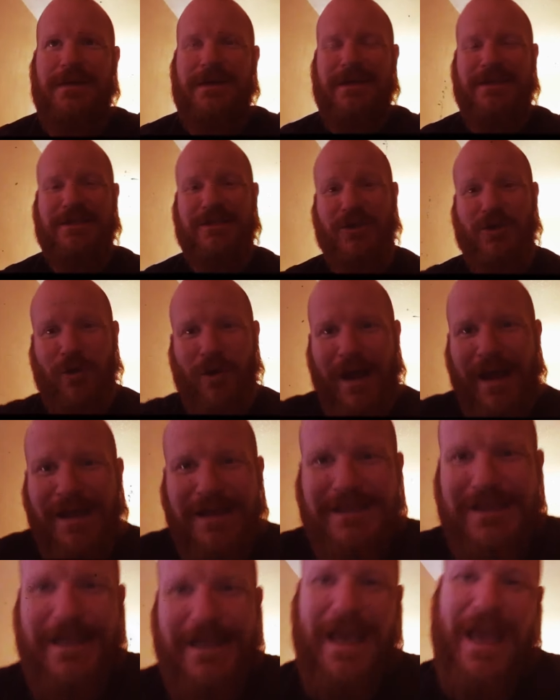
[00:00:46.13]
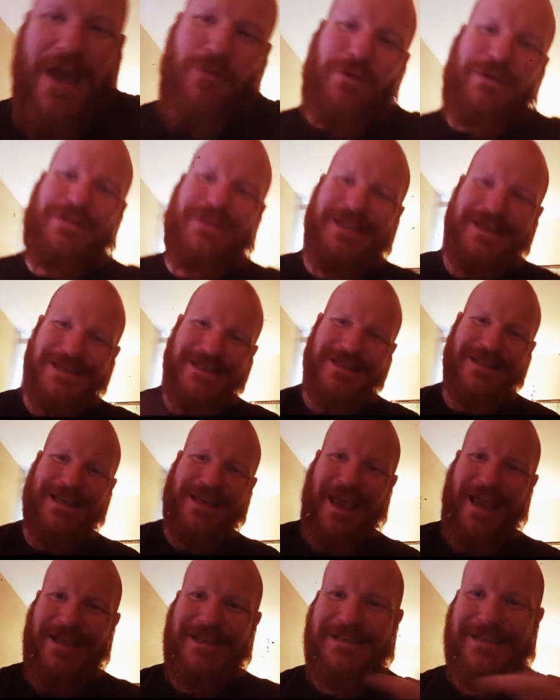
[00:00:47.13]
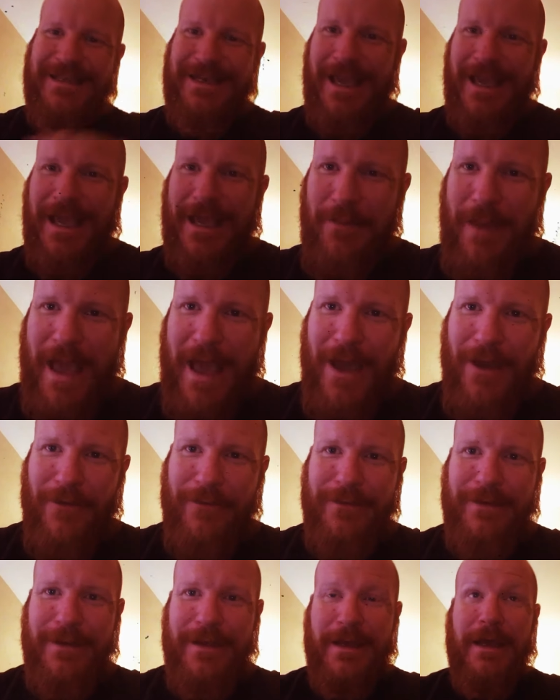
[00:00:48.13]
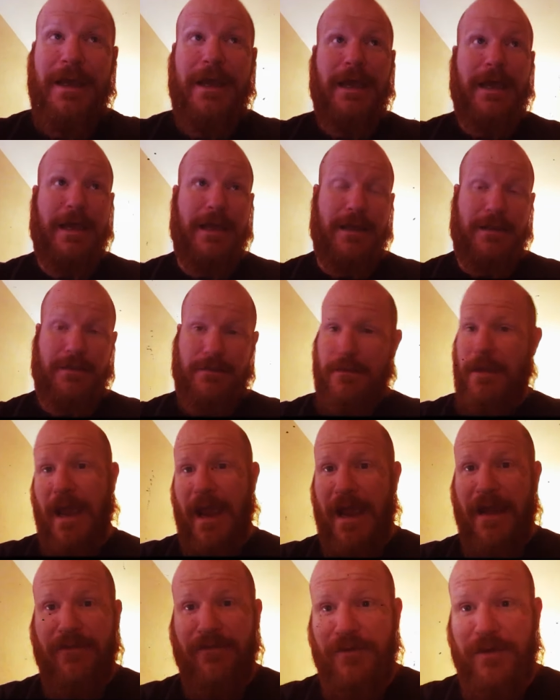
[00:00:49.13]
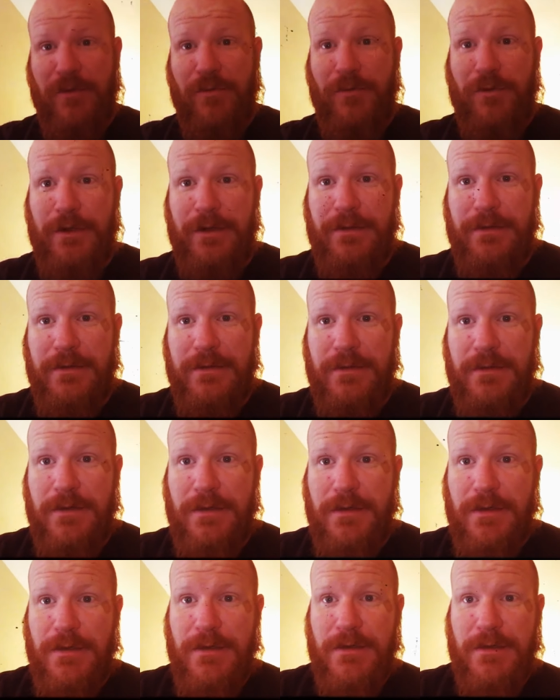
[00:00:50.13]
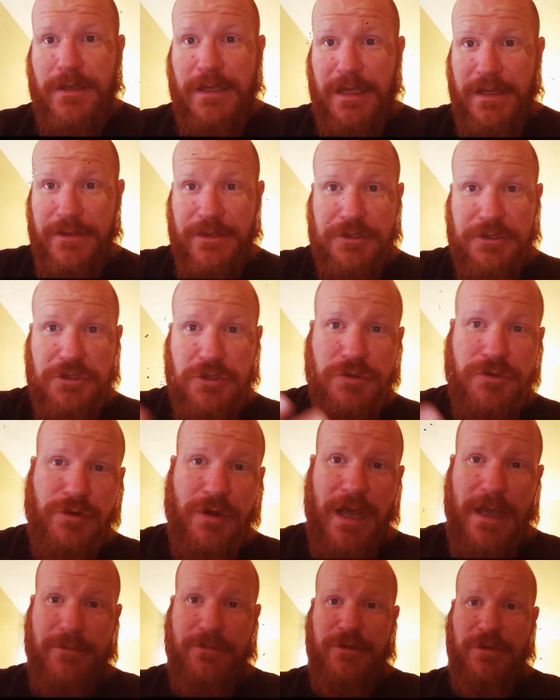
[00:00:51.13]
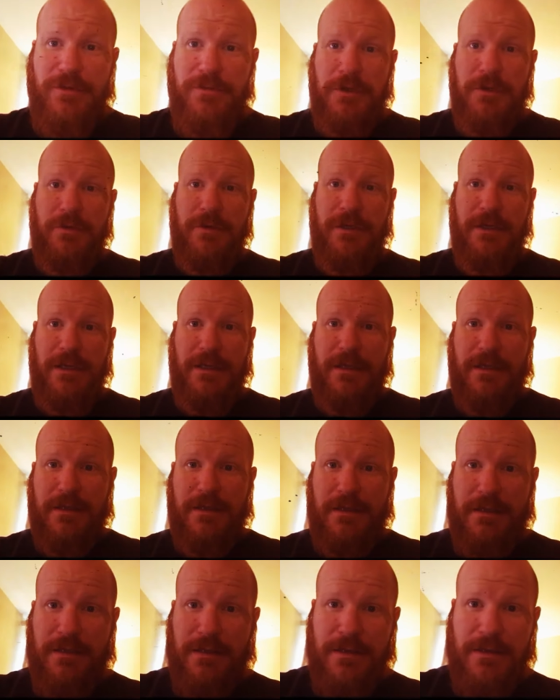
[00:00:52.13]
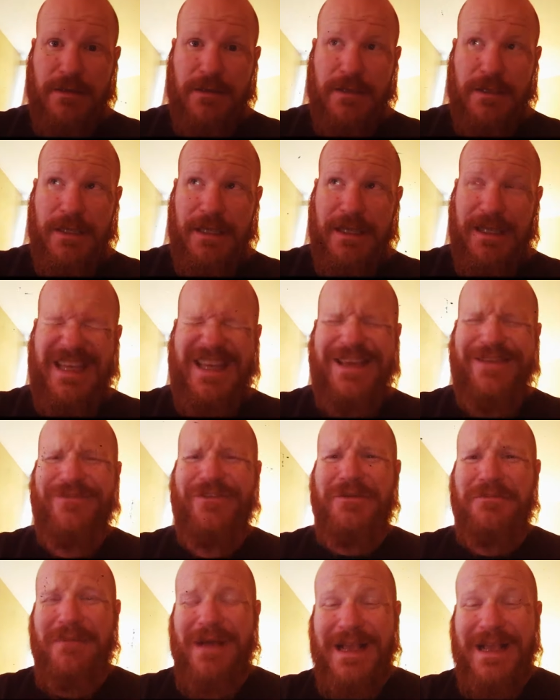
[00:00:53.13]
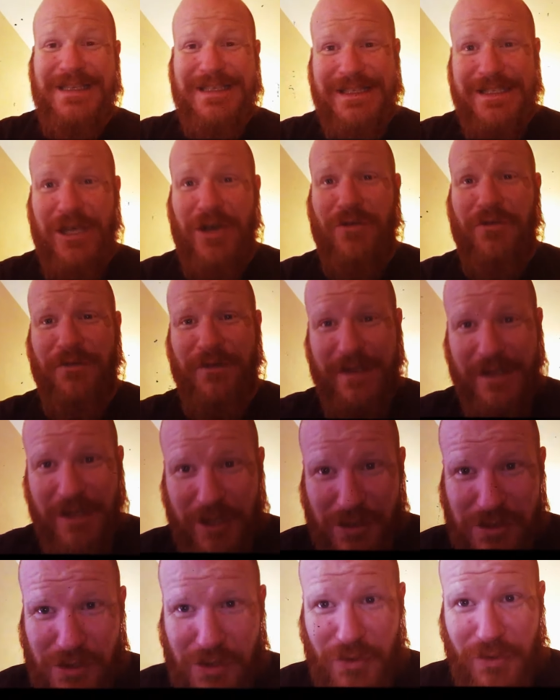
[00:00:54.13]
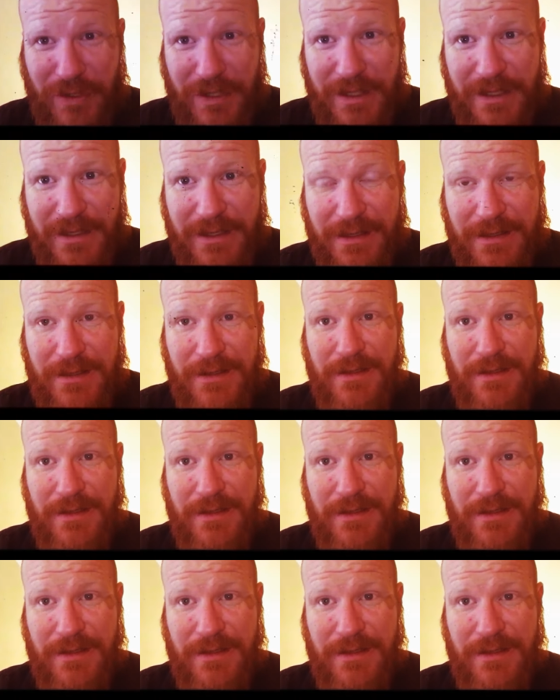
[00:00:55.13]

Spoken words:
It's crazy how when this case came out, everyone in the true crime community, even myself included,